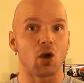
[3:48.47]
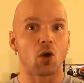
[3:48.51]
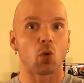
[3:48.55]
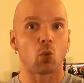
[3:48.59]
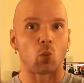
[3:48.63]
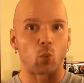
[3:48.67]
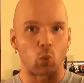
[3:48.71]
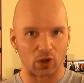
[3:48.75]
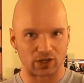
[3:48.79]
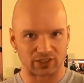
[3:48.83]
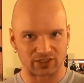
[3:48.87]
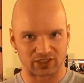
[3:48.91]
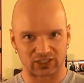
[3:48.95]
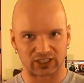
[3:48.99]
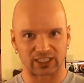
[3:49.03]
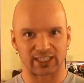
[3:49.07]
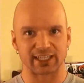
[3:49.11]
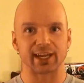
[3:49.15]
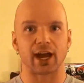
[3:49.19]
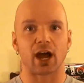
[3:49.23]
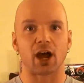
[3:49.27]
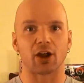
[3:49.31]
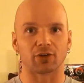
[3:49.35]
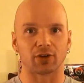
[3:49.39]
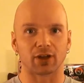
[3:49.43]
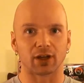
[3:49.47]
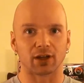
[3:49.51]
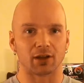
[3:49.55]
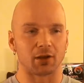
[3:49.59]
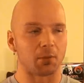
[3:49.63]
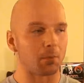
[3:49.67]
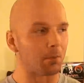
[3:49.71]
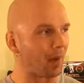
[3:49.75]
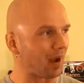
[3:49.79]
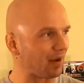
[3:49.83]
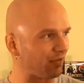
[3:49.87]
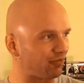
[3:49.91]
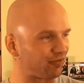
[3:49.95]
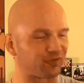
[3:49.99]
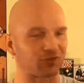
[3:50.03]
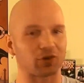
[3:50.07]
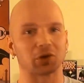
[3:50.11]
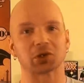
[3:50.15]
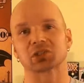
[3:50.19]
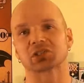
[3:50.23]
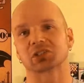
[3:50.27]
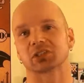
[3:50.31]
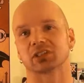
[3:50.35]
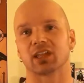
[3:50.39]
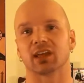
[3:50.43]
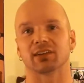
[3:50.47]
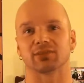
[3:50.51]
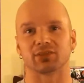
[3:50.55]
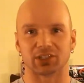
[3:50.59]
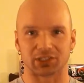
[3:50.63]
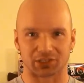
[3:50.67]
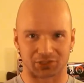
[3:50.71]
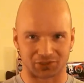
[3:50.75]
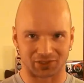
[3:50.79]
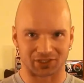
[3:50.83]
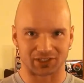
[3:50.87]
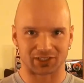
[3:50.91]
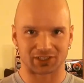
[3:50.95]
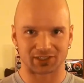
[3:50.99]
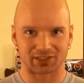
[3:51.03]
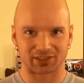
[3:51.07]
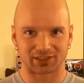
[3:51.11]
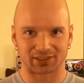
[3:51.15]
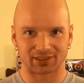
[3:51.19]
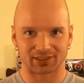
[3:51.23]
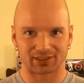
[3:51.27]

was Liara, my first love interest.